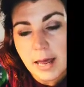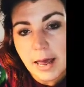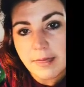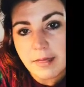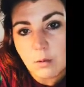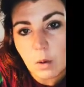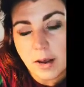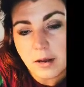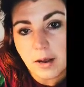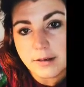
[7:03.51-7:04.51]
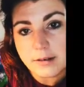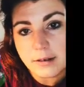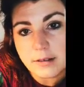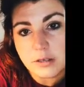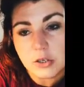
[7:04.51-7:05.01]
and then I added
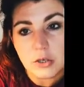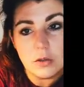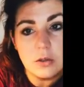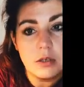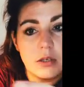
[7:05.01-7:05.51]
additional